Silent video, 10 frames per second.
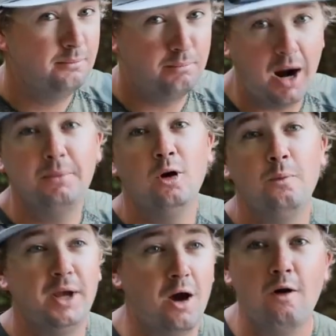probably
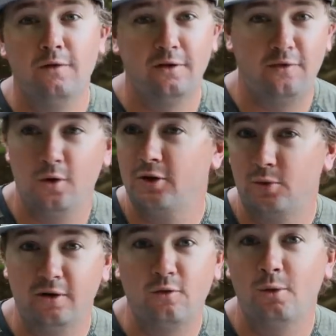going to be over for a
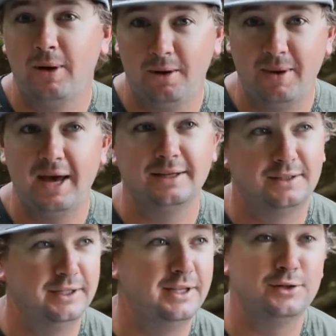3 or 4 pound bass,
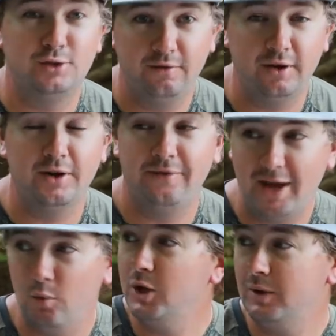because there's stuff out there
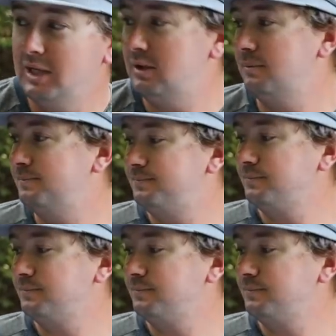that will eat them.